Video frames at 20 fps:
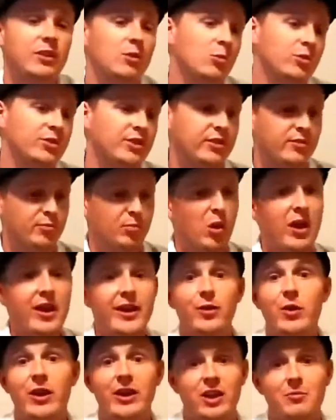and it will
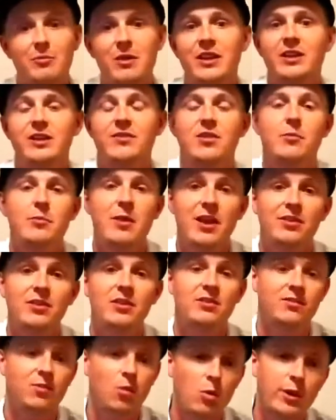display and recommend different
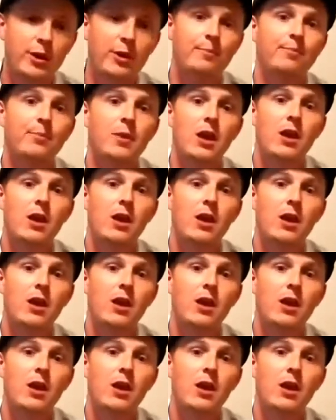methods for you.